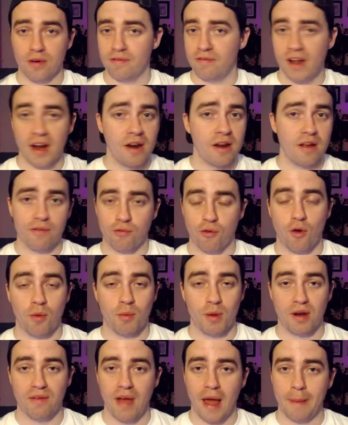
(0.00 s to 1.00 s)
very
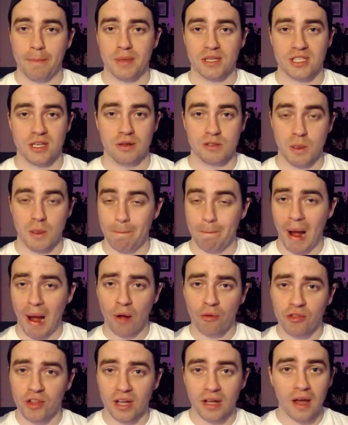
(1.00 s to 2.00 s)
informative episodes
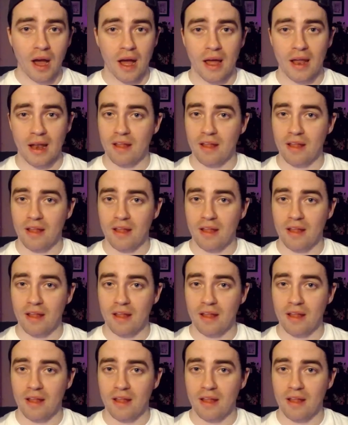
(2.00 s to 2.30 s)
about the gut